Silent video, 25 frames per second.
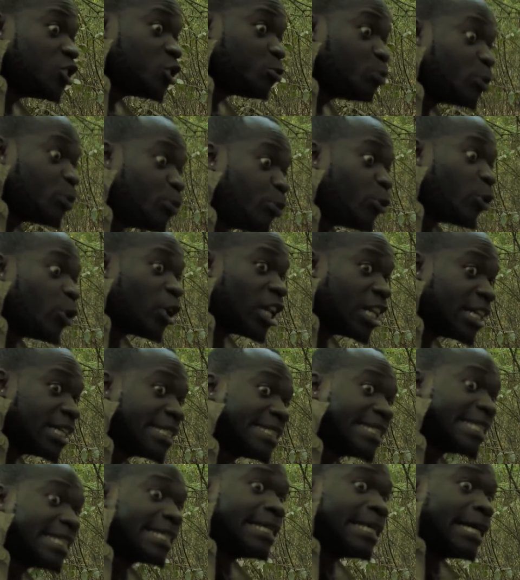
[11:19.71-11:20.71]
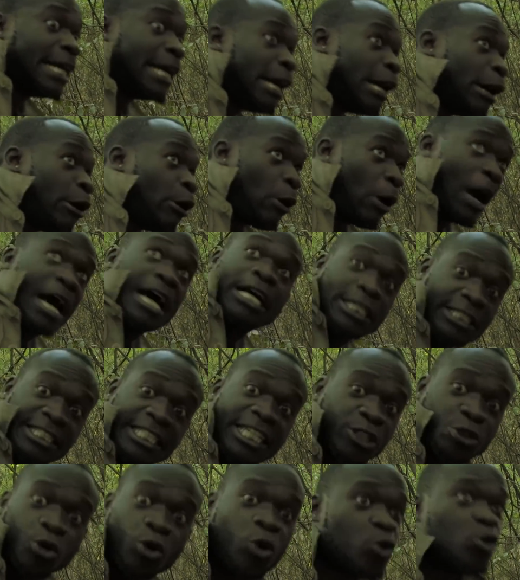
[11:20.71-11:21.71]
these people a lesson.
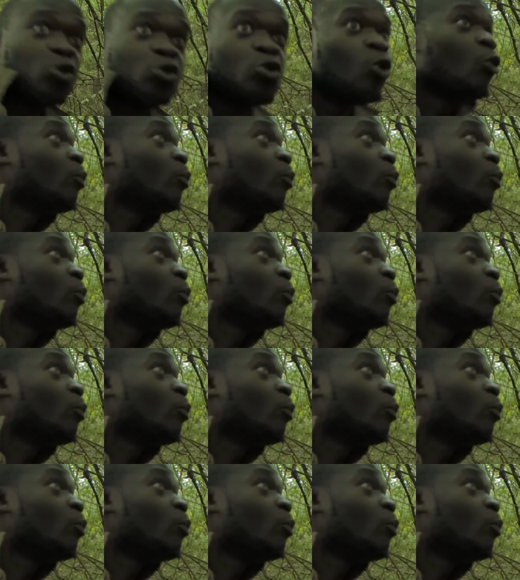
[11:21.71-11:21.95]
They don't